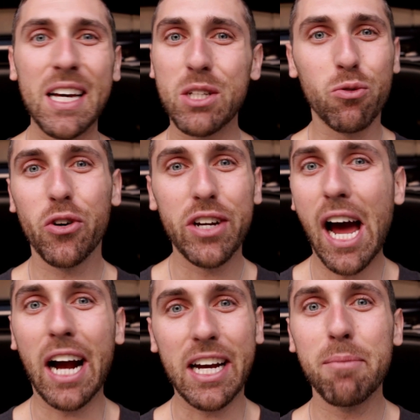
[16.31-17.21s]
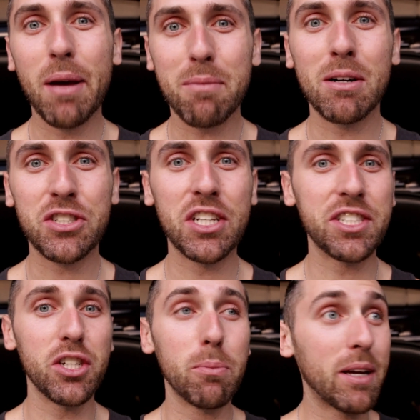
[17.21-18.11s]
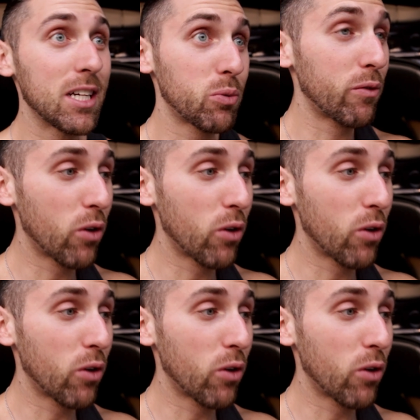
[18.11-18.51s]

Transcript: it's really not going to make much sense to you because we